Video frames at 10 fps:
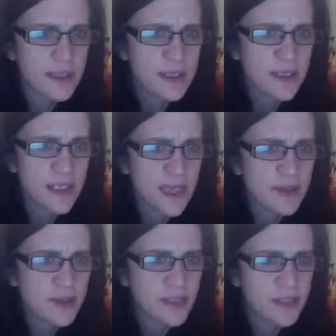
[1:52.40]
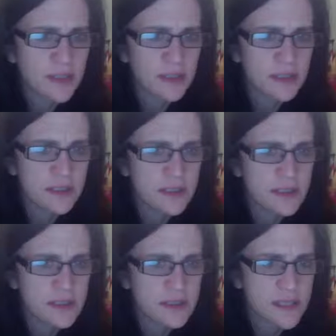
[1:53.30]
or categorical?
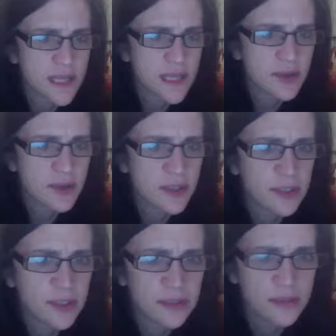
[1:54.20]
It's categorical.